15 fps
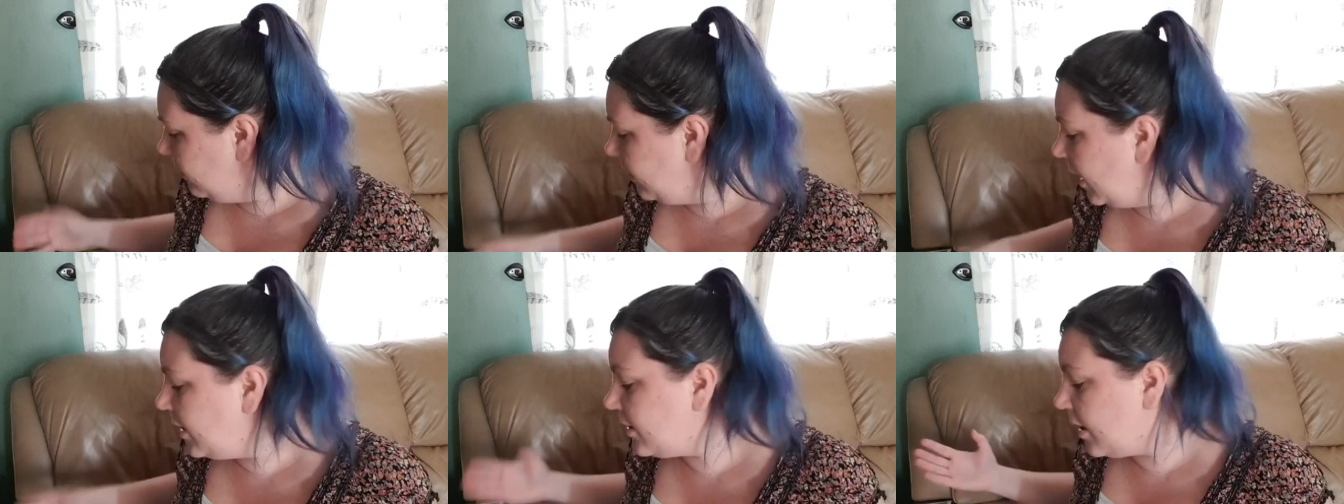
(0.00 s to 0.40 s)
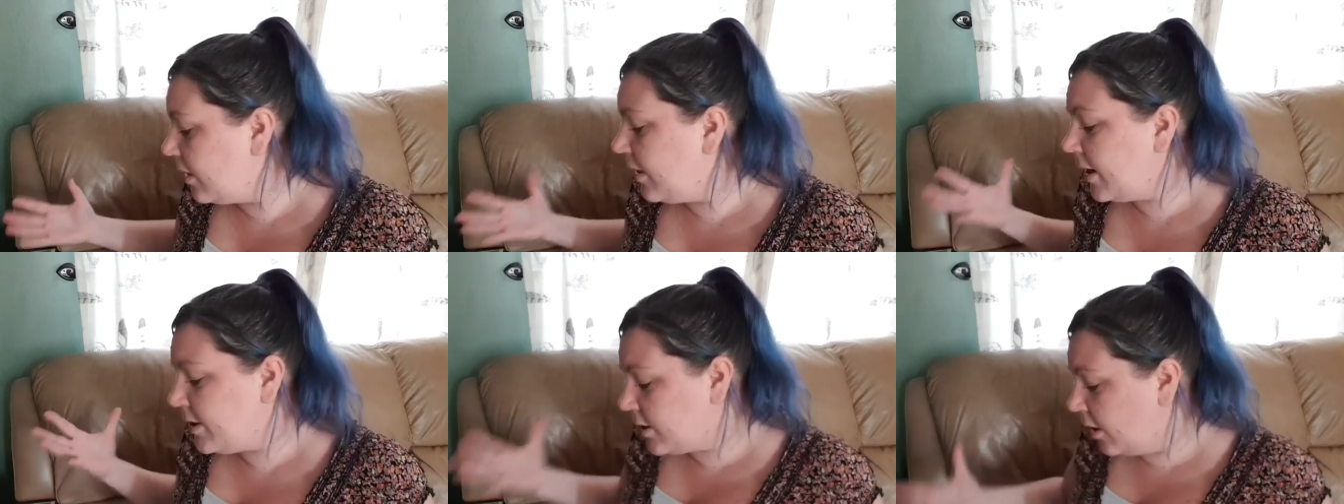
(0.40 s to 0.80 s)
They,
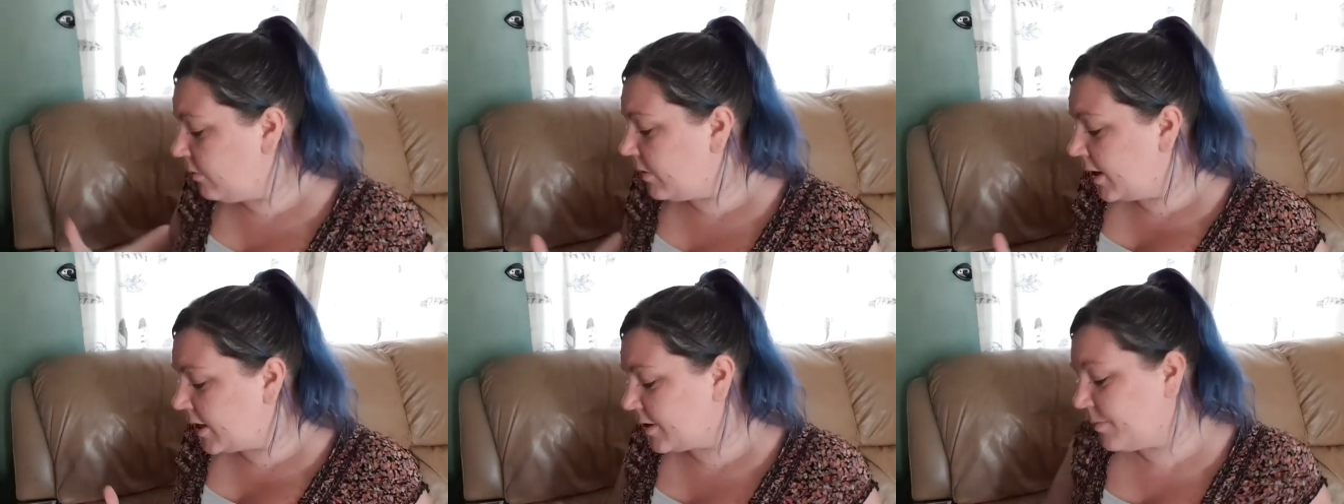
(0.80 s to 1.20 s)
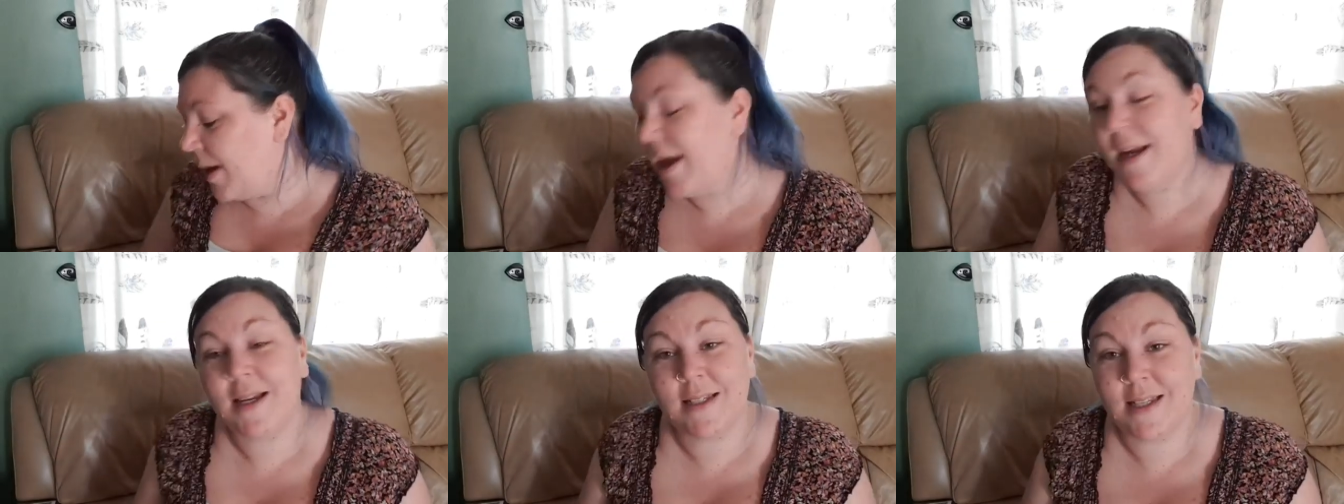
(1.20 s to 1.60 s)
they don't
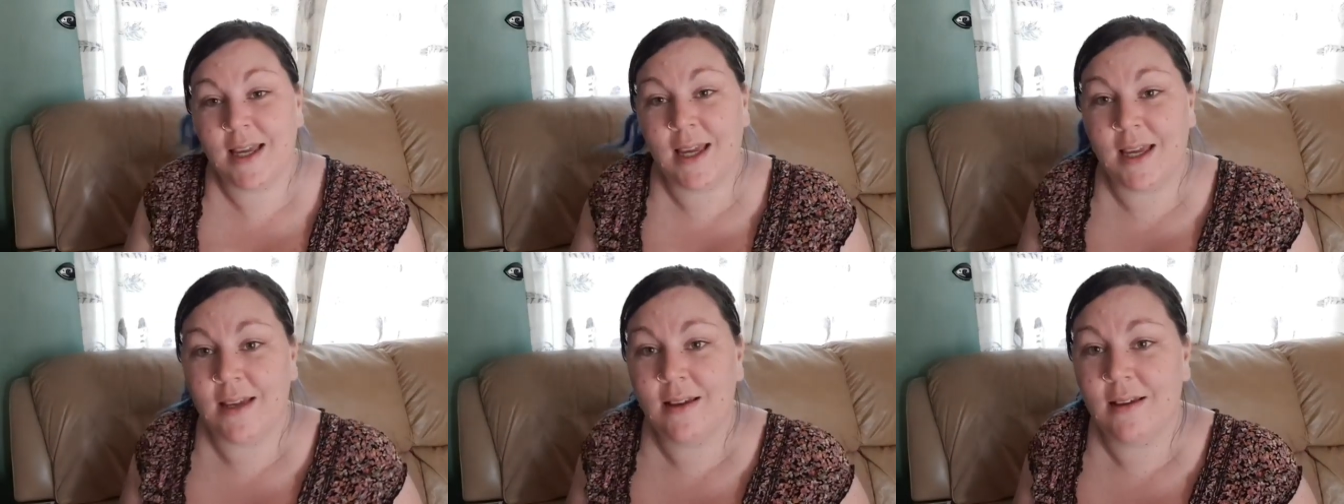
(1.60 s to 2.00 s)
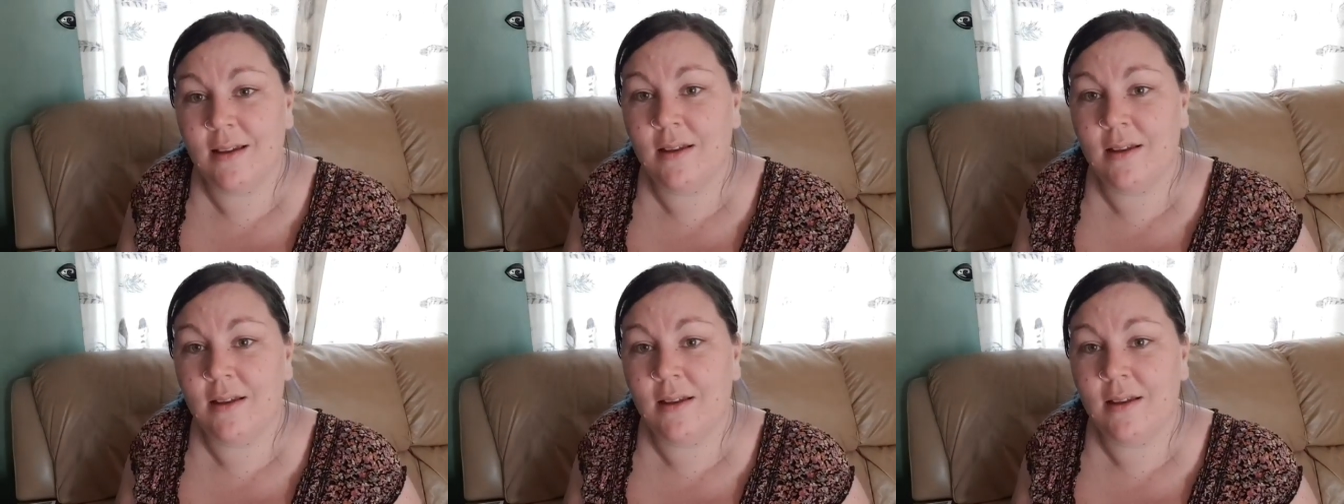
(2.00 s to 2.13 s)
expect it.